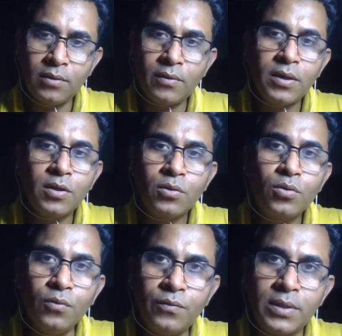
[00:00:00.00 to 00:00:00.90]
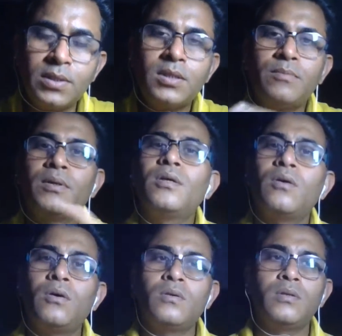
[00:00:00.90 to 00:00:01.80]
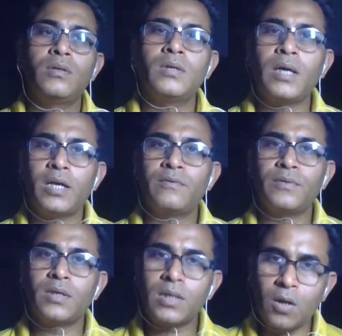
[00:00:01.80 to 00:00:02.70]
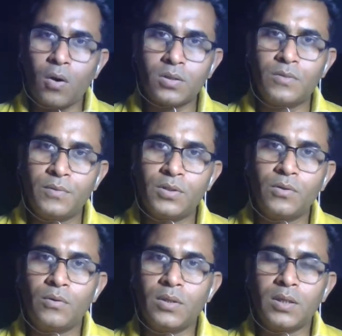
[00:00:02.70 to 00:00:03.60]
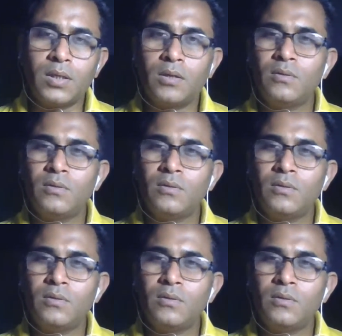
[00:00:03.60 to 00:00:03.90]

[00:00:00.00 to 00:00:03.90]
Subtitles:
divide into two phases depending on the kind of a cost which is going to incur.